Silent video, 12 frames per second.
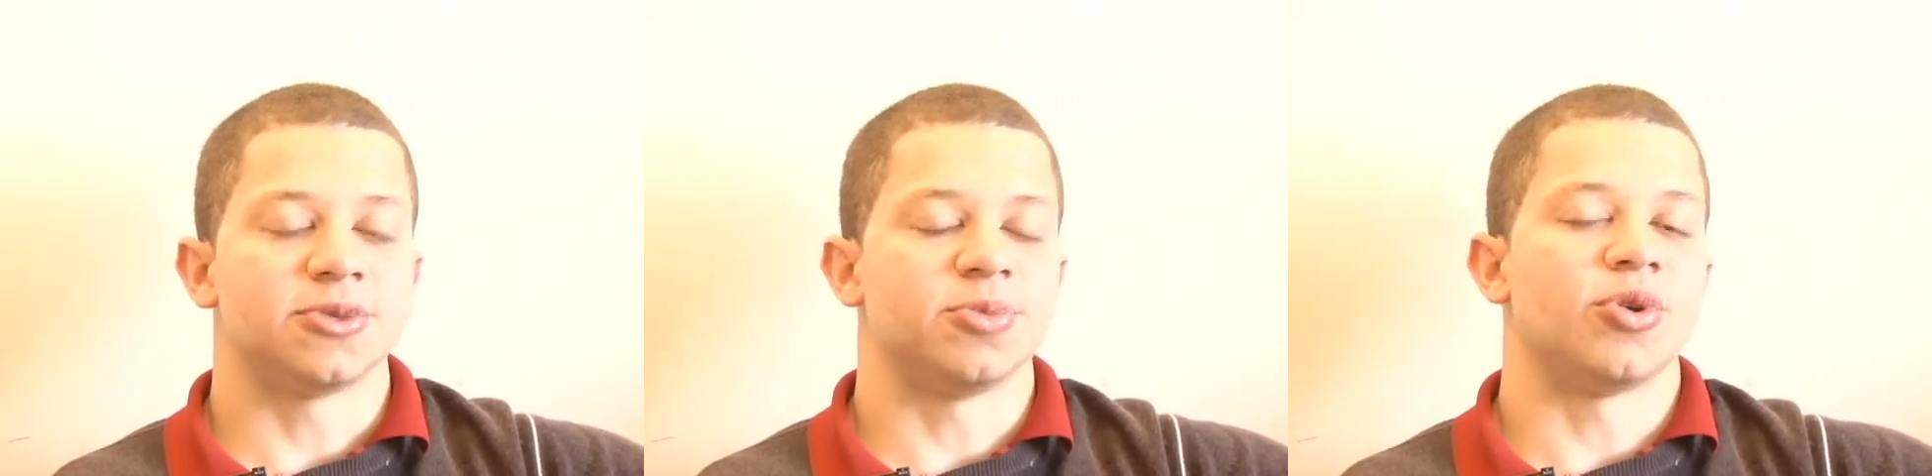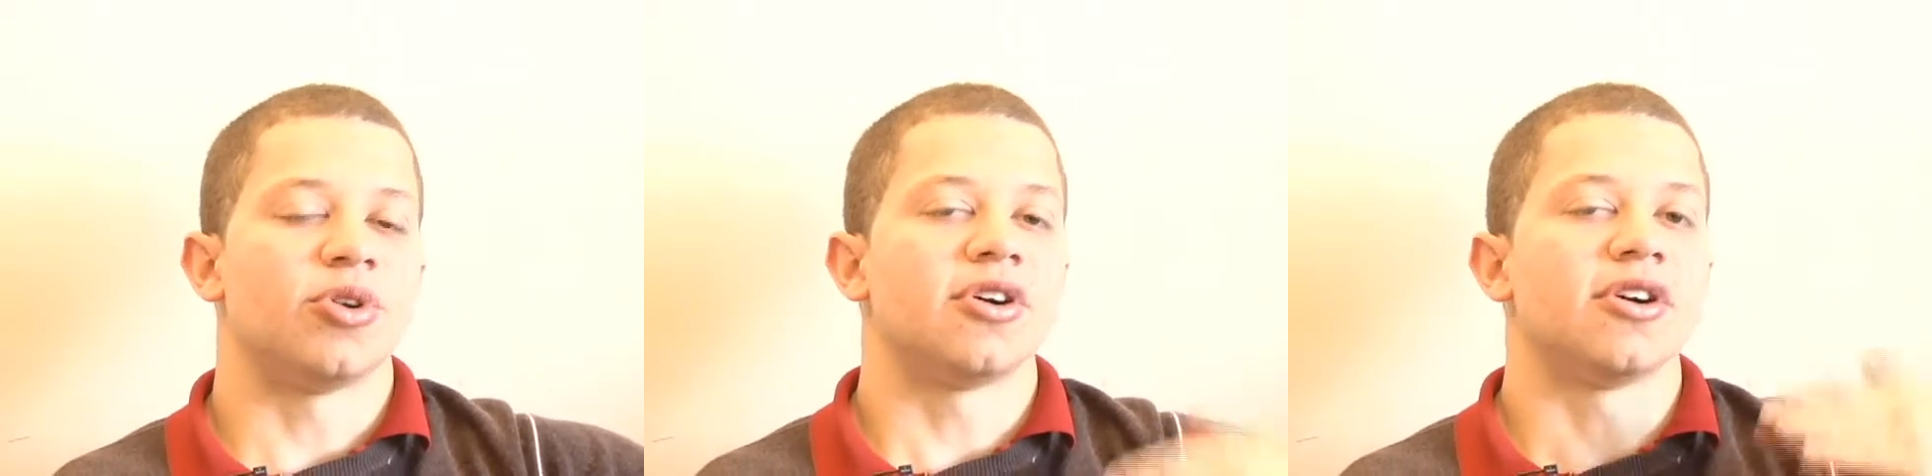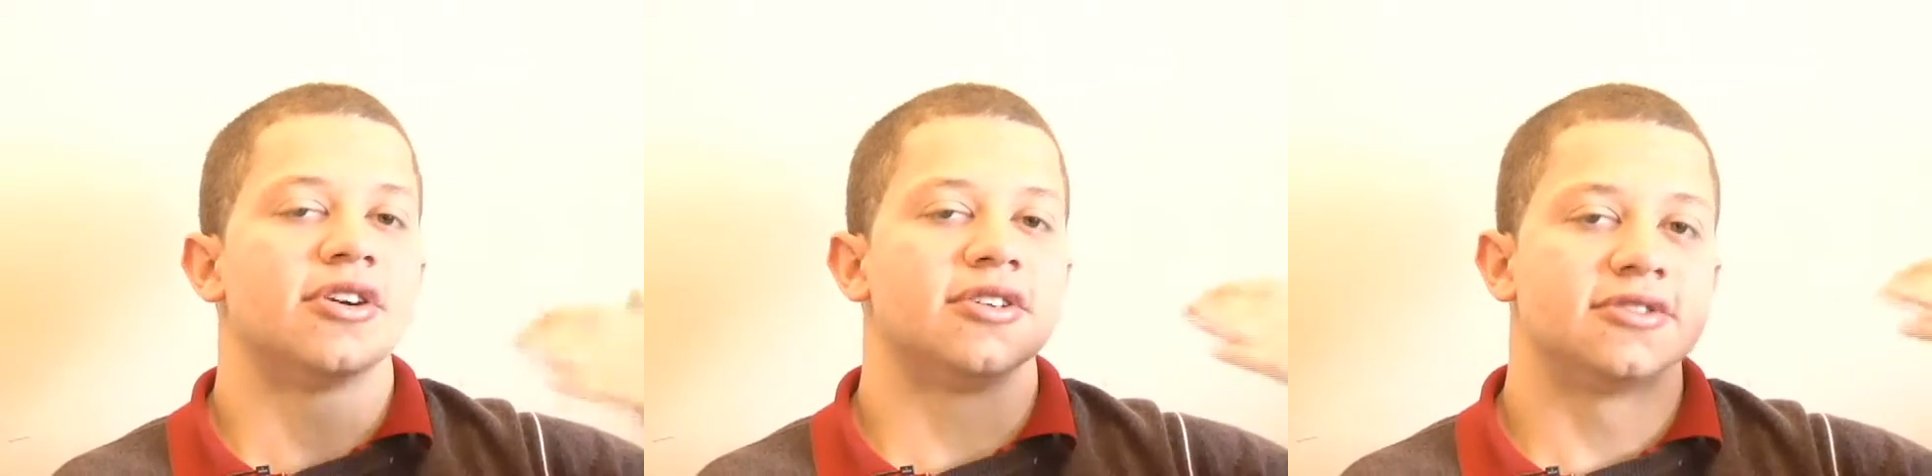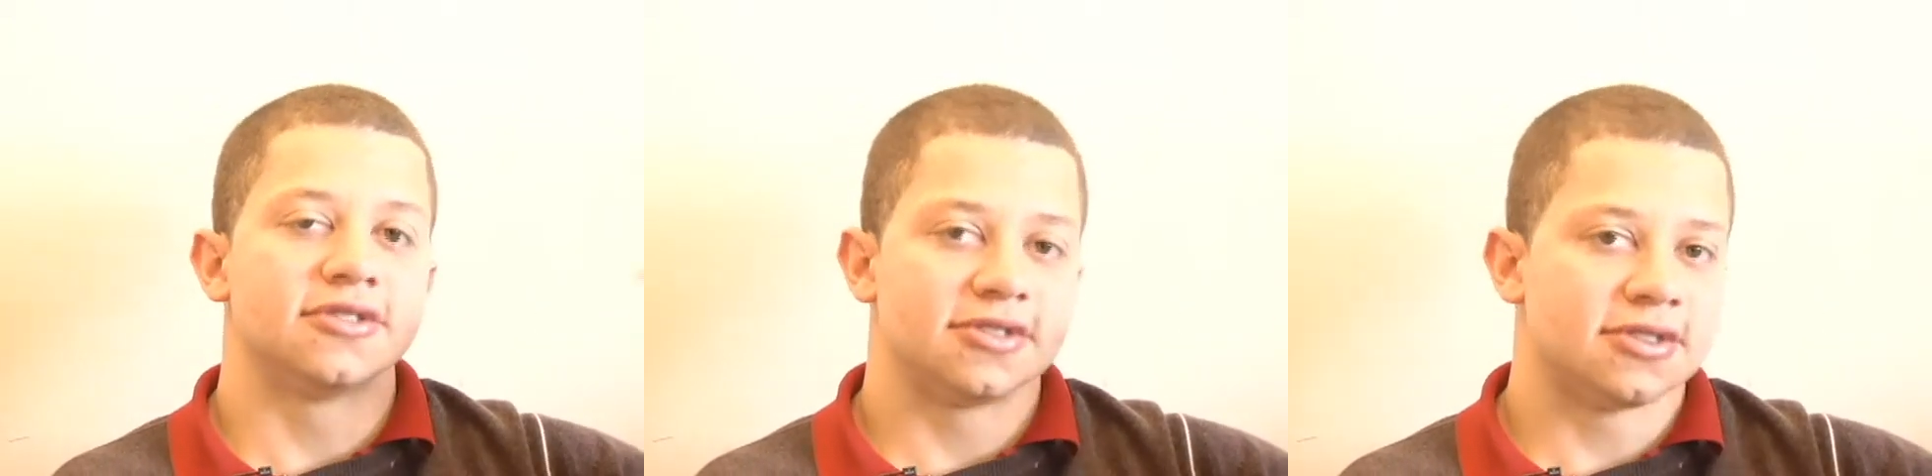more
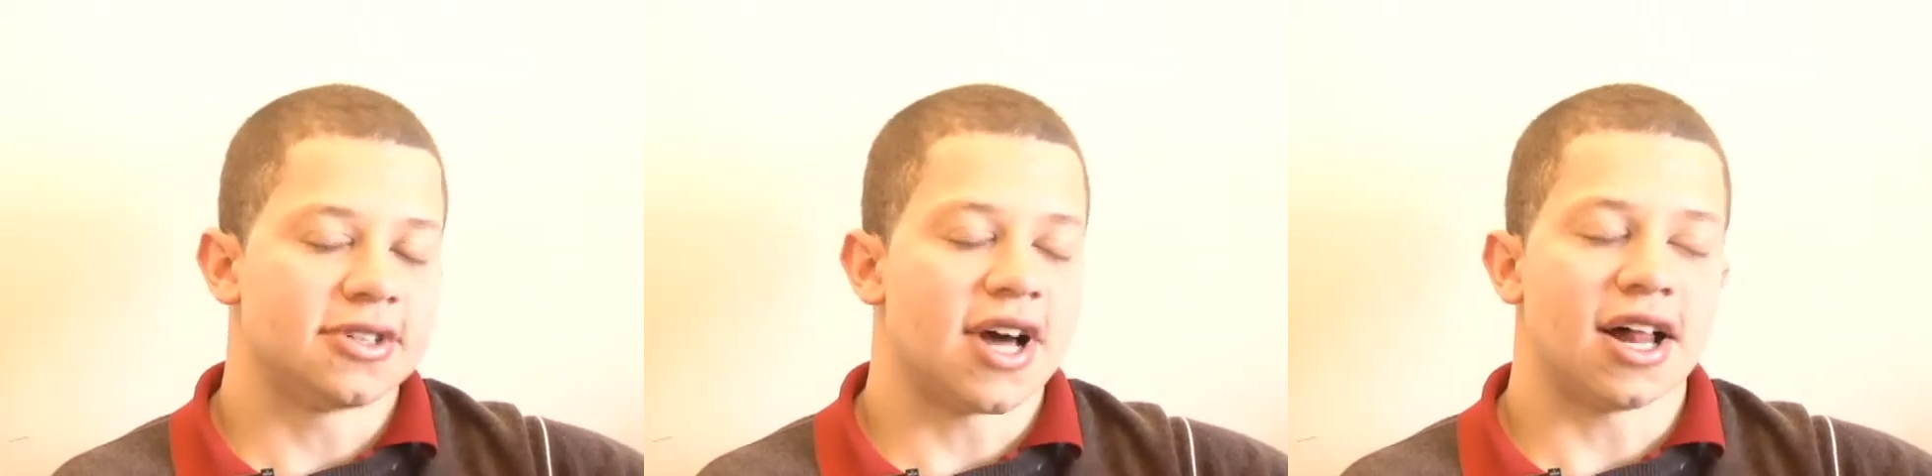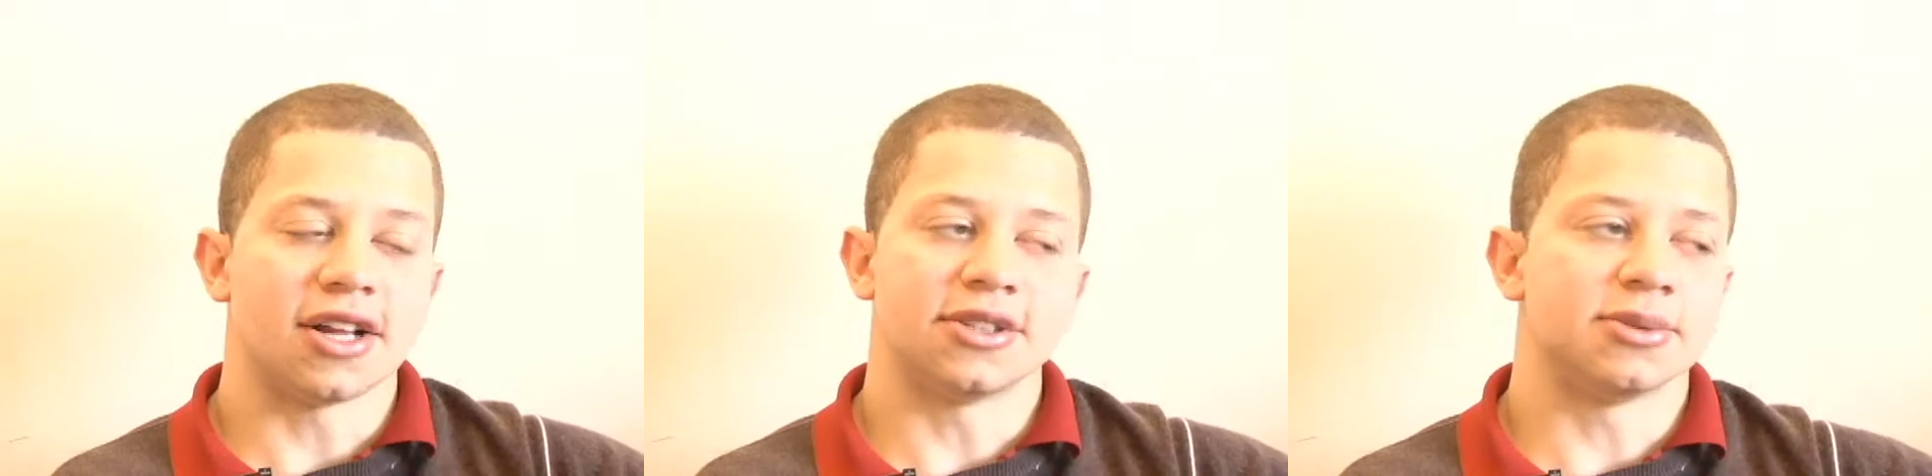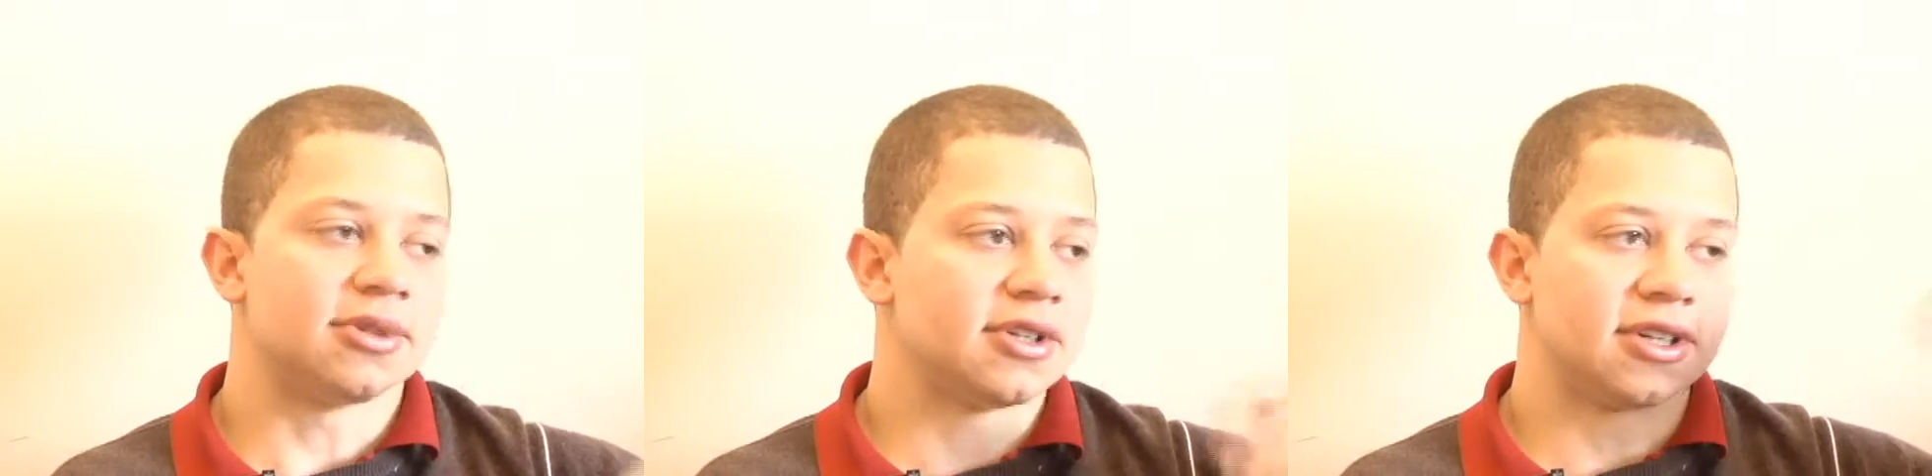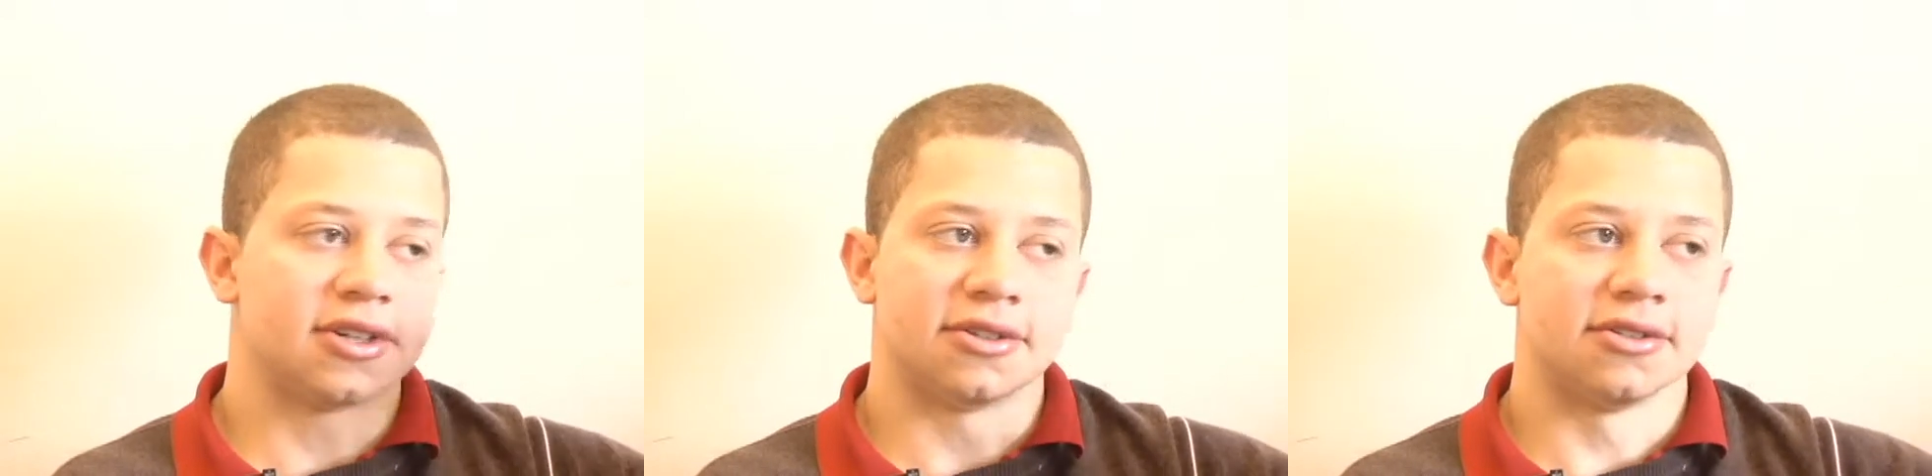knowledgeable
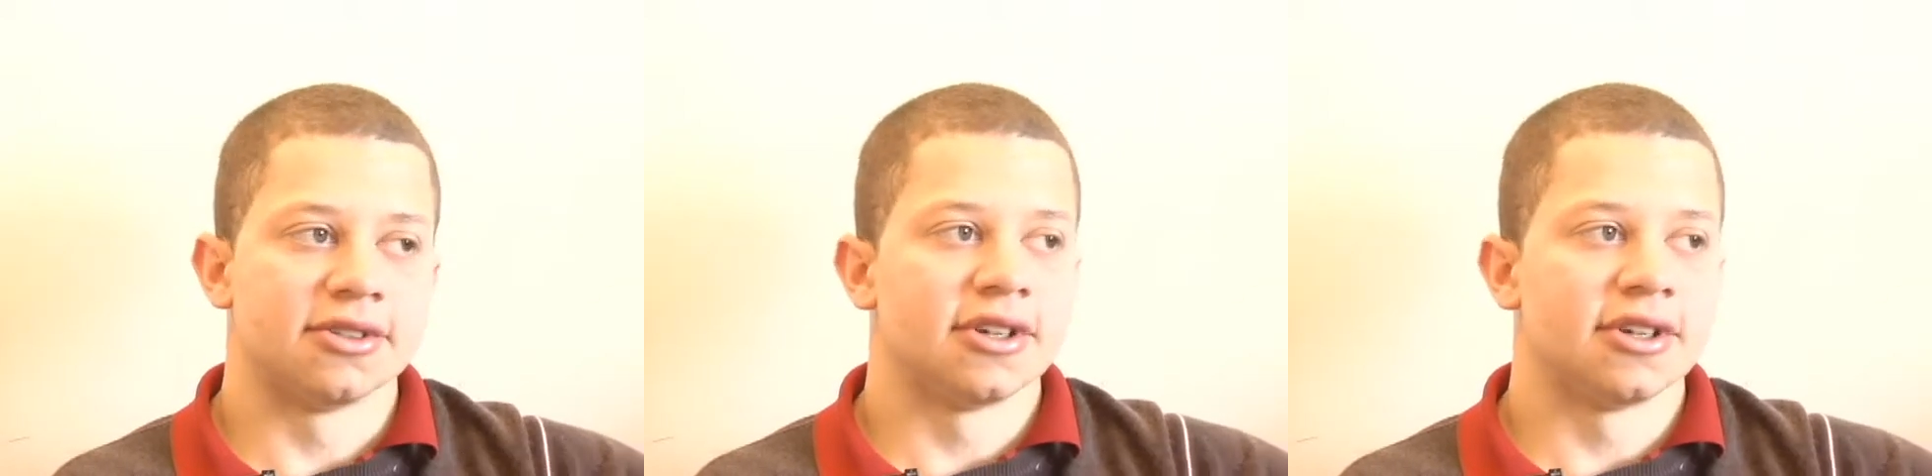and